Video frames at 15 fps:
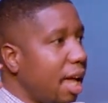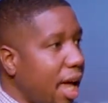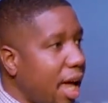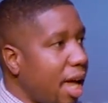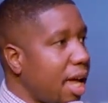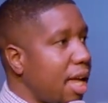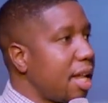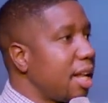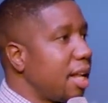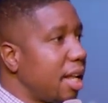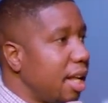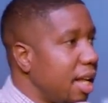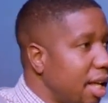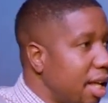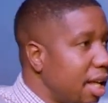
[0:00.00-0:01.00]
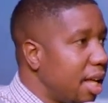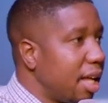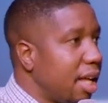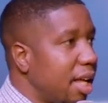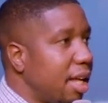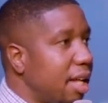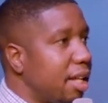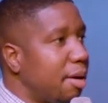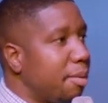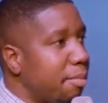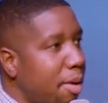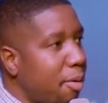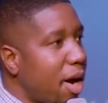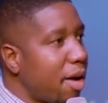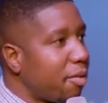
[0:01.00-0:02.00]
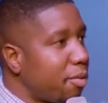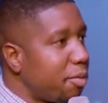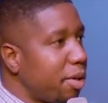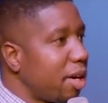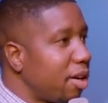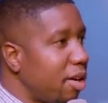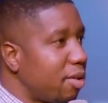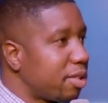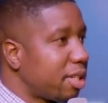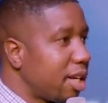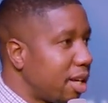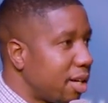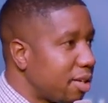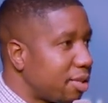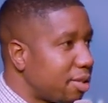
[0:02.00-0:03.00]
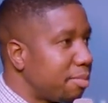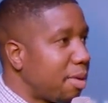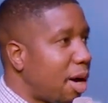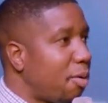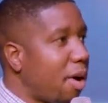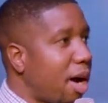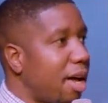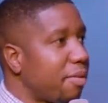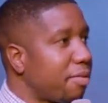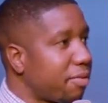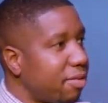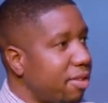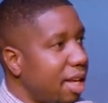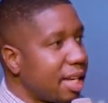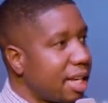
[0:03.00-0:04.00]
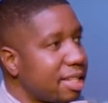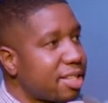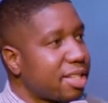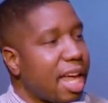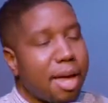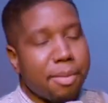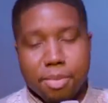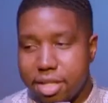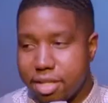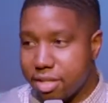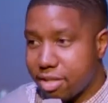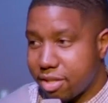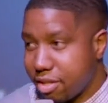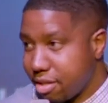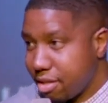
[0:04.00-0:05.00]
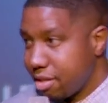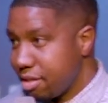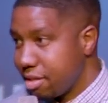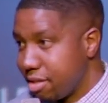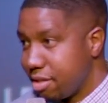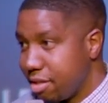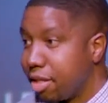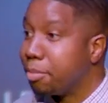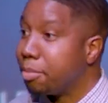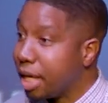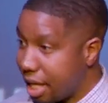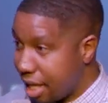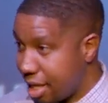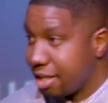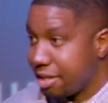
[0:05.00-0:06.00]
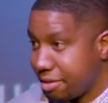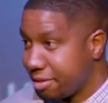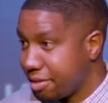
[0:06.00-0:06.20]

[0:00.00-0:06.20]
and now, my wife, when we go to hotels, my wife examines the bed.